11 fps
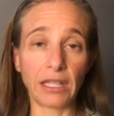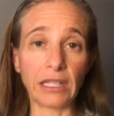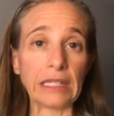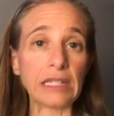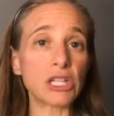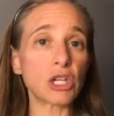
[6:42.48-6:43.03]
you
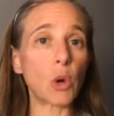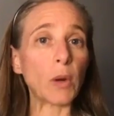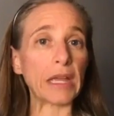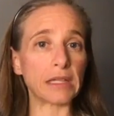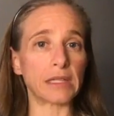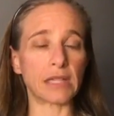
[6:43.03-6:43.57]
need to go
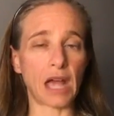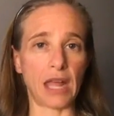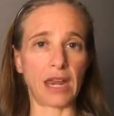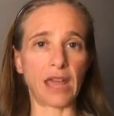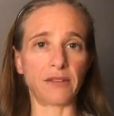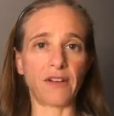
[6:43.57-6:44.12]

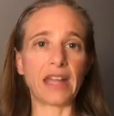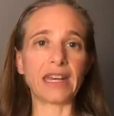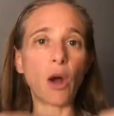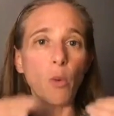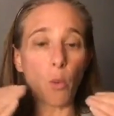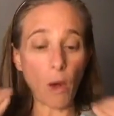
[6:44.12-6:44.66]
inside and find
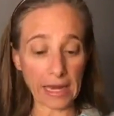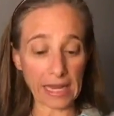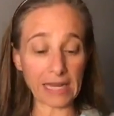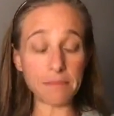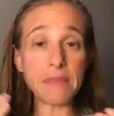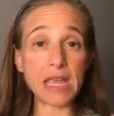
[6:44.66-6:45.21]
out what
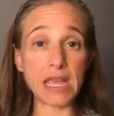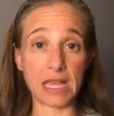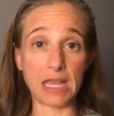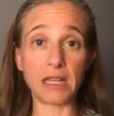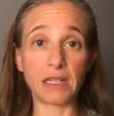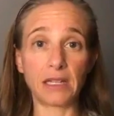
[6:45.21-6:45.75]
in
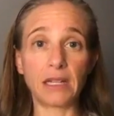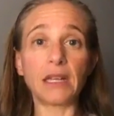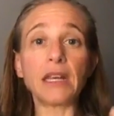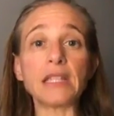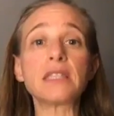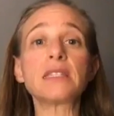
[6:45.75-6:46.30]
me
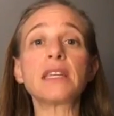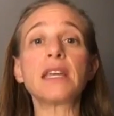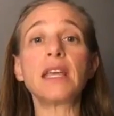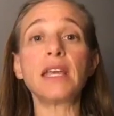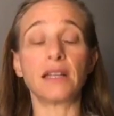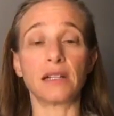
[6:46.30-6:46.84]
needs to
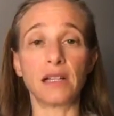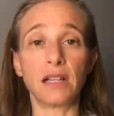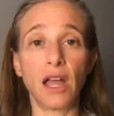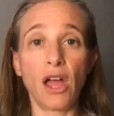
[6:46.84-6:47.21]
heal